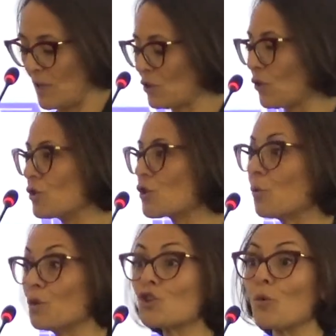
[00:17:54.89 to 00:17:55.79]
but
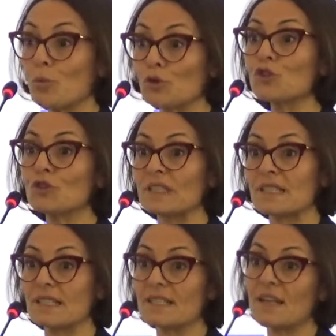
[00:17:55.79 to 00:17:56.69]
also which
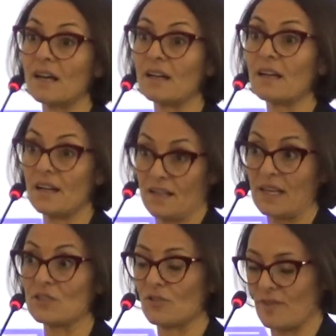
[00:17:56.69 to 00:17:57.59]
opportunities are
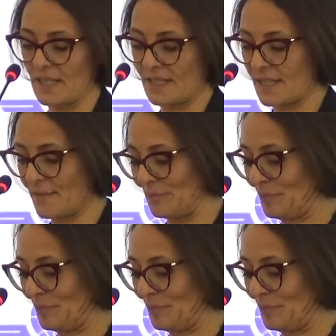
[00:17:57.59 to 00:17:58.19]
ahead of us.